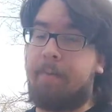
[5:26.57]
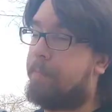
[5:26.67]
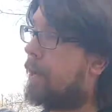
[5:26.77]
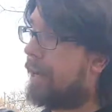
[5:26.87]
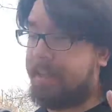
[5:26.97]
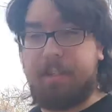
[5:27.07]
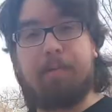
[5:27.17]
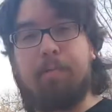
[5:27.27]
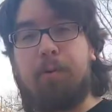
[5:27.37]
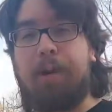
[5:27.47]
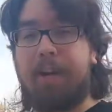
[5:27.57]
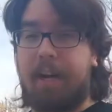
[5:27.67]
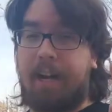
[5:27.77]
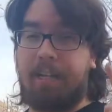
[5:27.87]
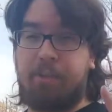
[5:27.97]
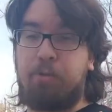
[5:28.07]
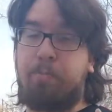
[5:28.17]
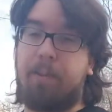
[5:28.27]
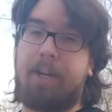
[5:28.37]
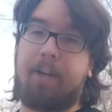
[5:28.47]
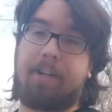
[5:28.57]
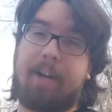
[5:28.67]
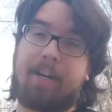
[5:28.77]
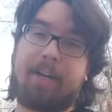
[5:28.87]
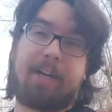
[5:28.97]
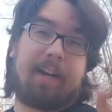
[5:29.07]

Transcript: but at some point I do plan on getting it,